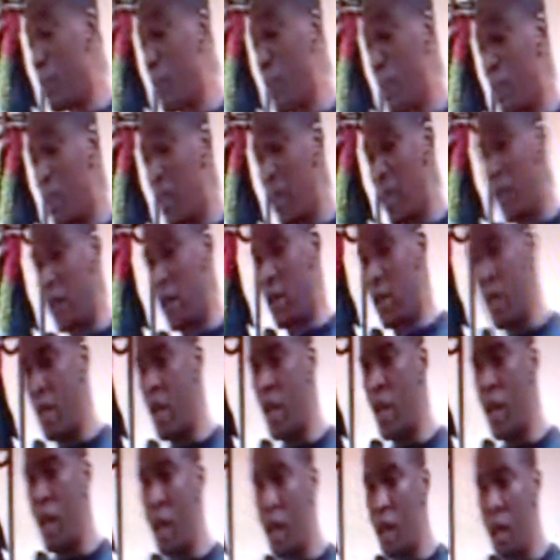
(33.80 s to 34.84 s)
going to be here.
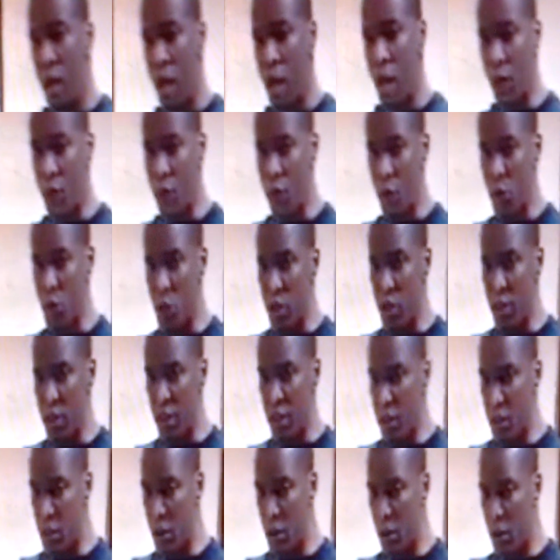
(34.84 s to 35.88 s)
I feel the
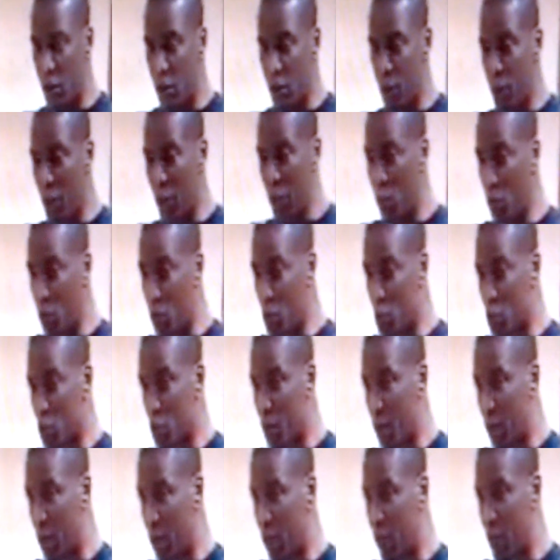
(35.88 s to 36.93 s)
need and compelled to
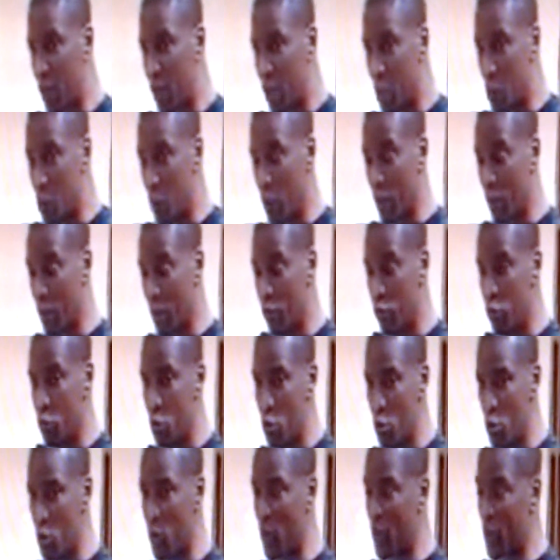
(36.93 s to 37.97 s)
speak, even though it's one of my
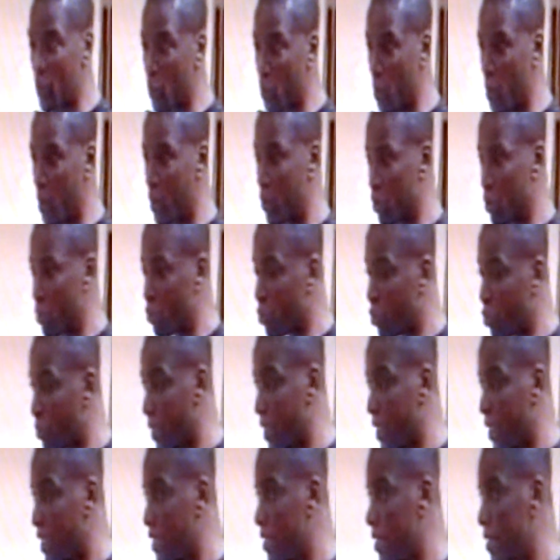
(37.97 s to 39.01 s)
rules when you walk into a
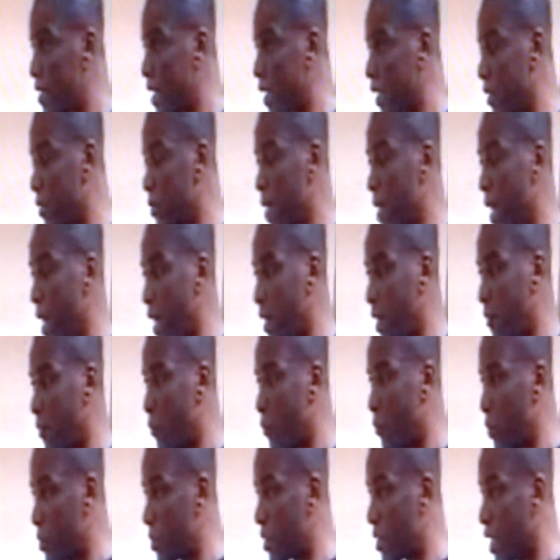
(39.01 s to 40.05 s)
room, at least take a time
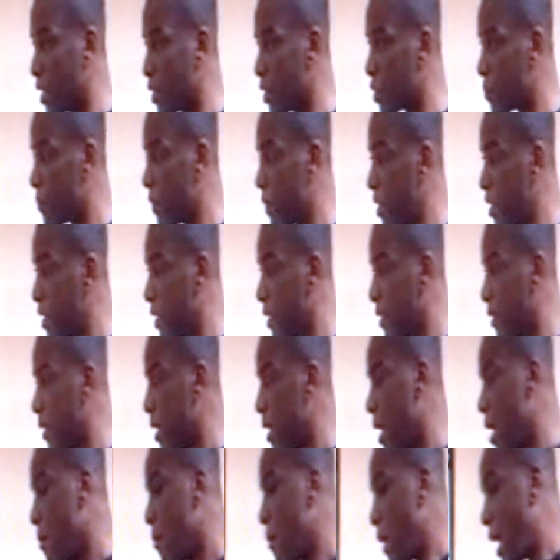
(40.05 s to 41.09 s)
before you start speaking.
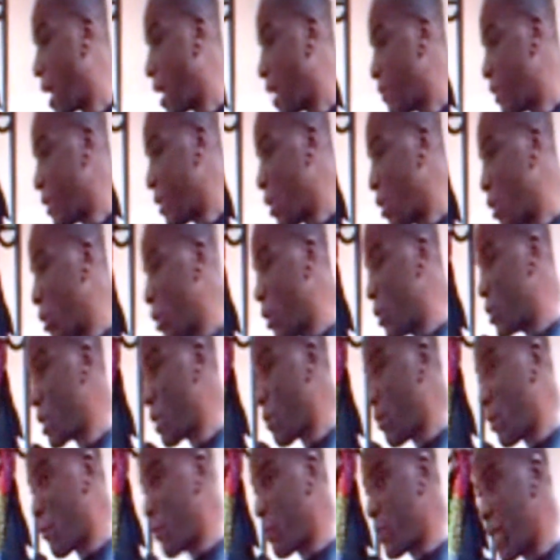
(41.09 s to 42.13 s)
But having heard
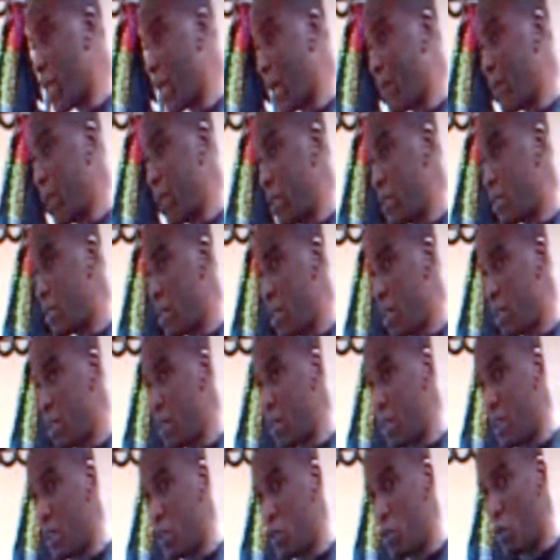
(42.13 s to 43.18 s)
someone from the
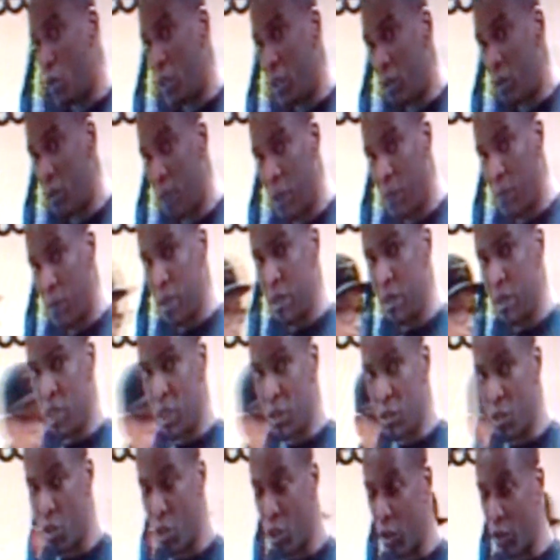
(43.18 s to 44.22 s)
IPCC talking to people in
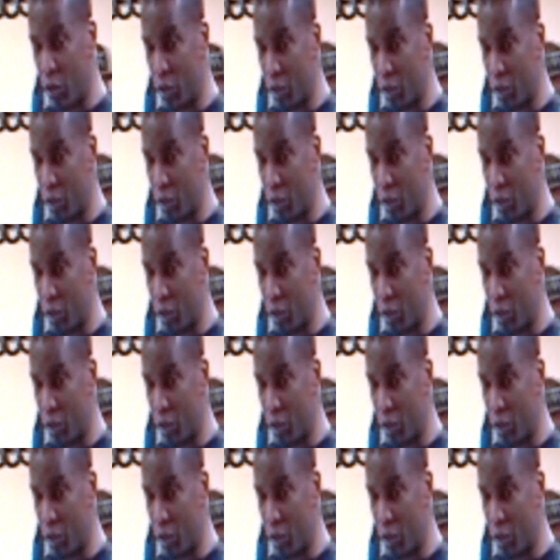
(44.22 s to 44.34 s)
such